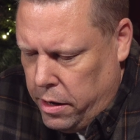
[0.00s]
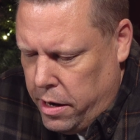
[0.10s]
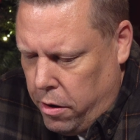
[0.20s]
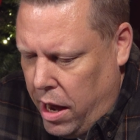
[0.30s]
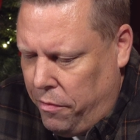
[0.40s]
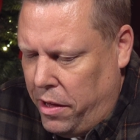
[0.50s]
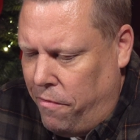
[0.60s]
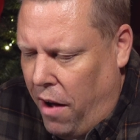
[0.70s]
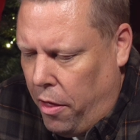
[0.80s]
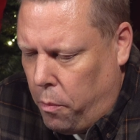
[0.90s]
Dear Heavenly
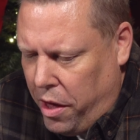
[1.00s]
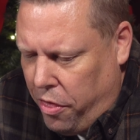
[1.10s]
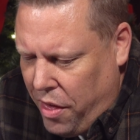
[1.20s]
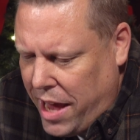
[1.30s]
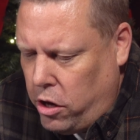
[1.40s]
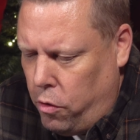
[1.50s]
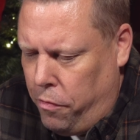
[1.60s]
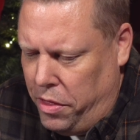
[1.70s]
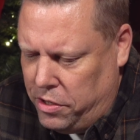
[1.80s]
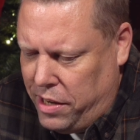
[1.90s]
Father, we thank you
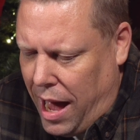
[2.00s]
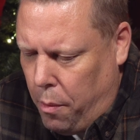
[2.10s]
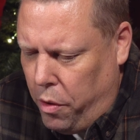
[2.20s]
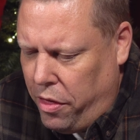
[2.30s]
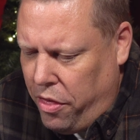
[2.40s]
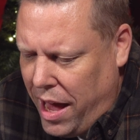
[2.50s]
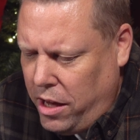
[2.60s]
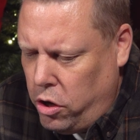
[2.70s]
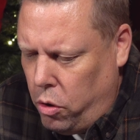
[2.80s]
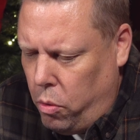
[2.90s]
for this time. We
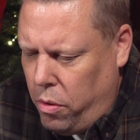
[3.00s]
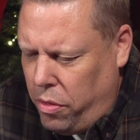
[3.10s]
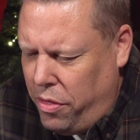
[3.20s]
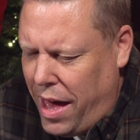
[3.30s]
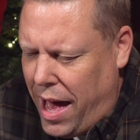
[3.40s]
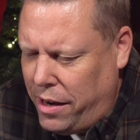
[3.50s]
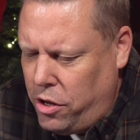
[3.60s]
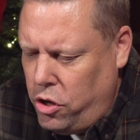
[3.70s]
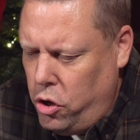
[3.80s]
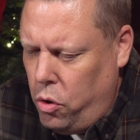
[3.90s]
thank you
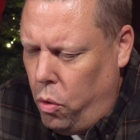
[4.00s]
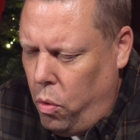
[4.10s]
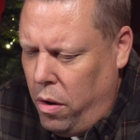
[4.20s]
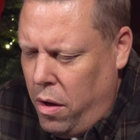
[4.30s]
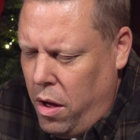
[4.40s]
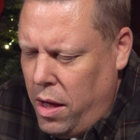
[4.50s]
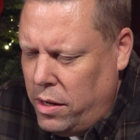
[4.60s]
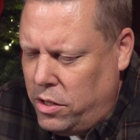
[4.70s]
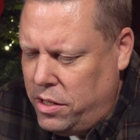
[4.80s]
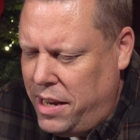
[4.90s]
that you
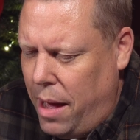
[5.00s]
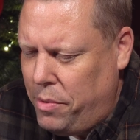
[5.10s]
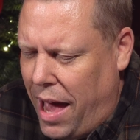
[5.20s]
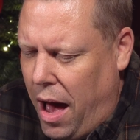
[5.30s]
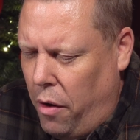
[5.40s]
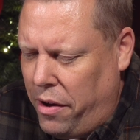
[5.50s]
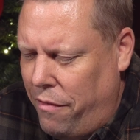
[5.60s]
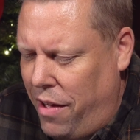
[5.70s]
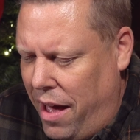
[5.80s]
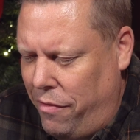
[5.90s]
stepped out
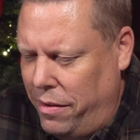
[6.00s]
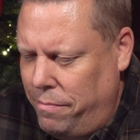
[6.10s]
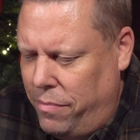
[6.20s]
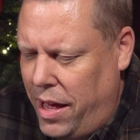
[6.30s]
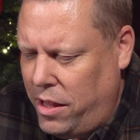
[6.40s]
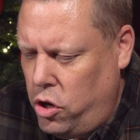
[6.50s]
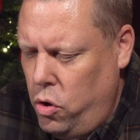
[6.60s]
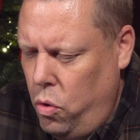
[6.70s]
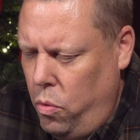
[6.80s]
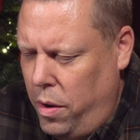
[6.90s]
of heaven, that
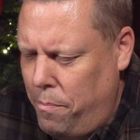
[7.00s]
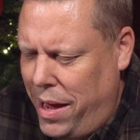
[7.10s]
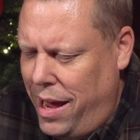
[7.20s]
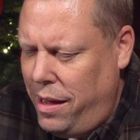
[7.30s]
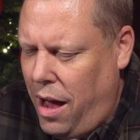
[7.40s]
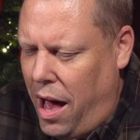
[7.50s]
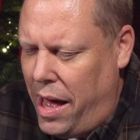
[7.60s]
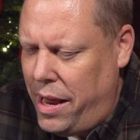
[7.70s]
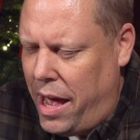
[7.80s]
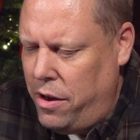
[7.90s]
you, being
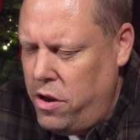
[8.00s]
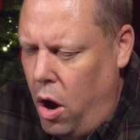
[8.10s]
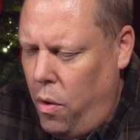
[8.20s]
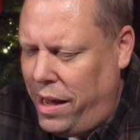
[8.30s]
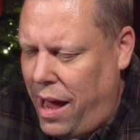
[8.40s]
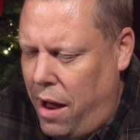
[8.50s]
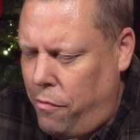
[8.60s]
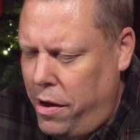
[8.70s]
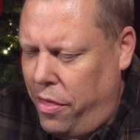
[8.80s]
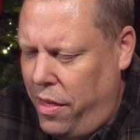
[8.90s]
God and knowing
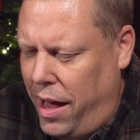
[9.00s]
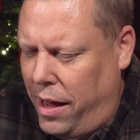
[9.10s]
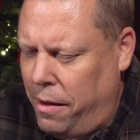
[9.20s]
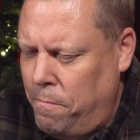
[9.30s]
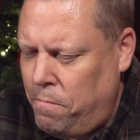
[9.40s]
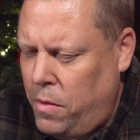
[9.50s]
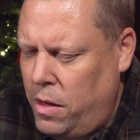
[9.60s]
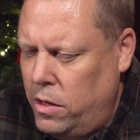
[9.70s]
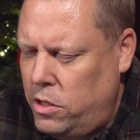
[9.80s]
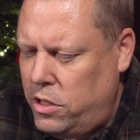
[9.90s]
everything,
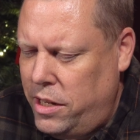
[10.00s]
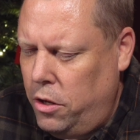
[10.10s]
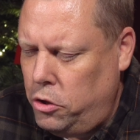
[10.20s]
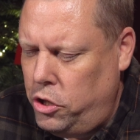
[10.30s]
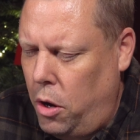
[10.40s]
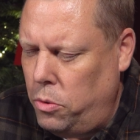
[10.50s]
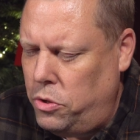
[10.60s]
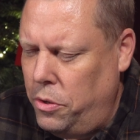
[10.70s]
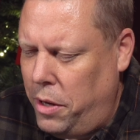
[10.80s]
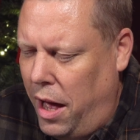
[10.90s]
still chose
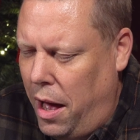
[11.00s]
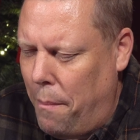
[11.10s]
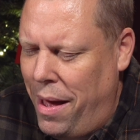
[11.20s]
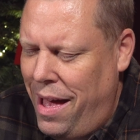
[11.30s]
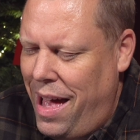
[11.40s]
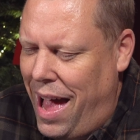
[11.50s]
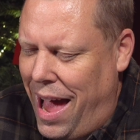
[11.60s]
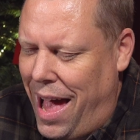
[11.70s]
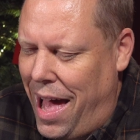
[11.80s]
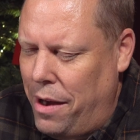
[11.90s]
to come
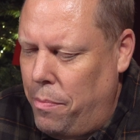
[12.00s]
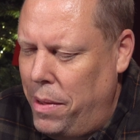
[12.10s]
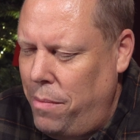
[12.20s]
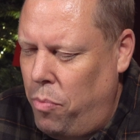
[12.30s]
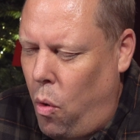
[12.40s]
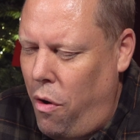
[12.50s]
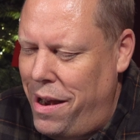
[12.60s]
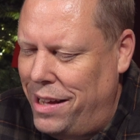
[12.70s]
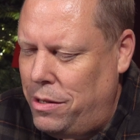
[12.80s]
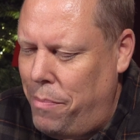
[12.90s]
and be
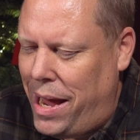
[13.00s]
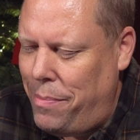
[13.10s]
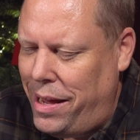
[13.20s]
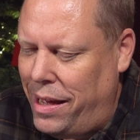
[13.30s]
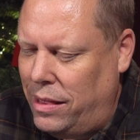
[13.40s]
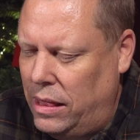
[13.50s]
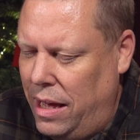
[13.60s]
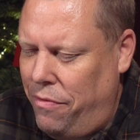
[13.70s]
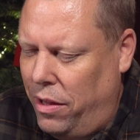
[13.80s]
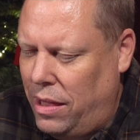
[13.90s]
born as a baby and
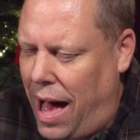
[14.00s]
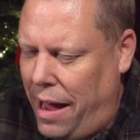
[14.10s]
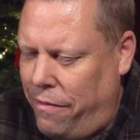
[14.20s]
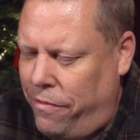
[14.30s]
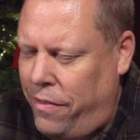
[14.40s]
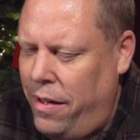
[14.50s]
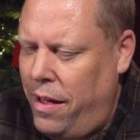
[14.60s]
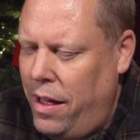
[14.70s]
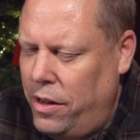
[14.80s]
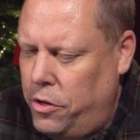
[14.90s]
live a life
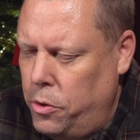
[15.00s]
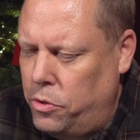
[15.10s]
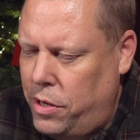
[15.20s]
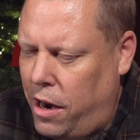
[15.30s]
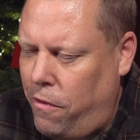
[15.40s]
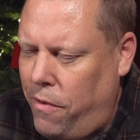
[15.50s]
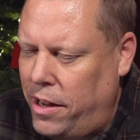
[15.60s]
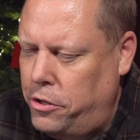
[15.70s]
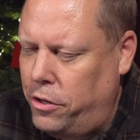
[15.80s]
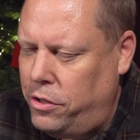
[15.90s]
to
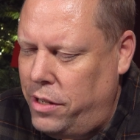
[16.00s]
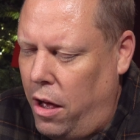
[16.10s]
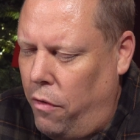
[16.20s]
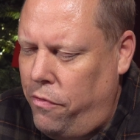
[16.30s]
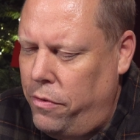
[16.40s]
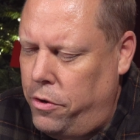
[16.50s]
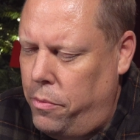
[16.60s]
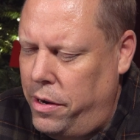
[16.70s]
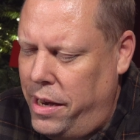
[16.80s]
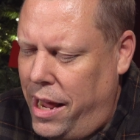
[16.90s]
sacrifice yourself to
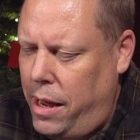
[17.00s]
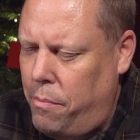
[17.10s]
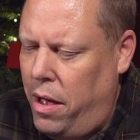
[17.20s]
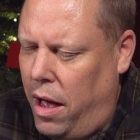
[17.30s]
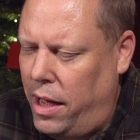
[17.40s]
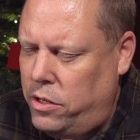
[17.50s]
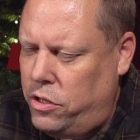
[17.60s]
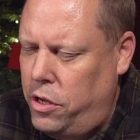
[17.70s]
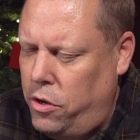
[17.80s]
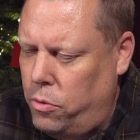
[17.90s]
redeem us
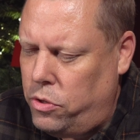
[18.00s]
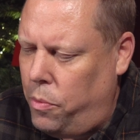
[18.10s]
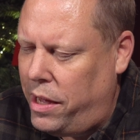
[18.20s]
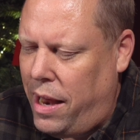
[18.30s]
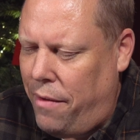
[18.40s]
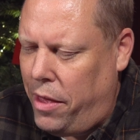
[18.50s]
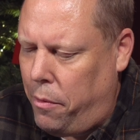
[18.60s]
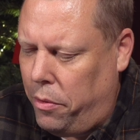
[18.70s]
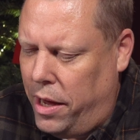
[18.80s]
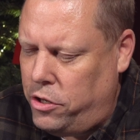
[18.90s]
to you so we can have
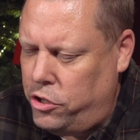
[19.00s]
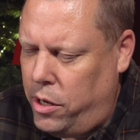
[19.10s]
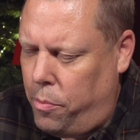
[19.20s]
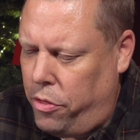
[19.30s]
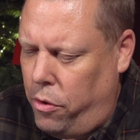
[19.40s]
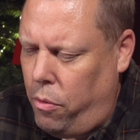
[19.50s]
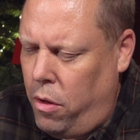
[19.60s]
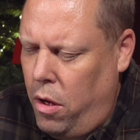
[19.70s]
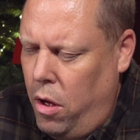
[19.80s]
that relationship with you.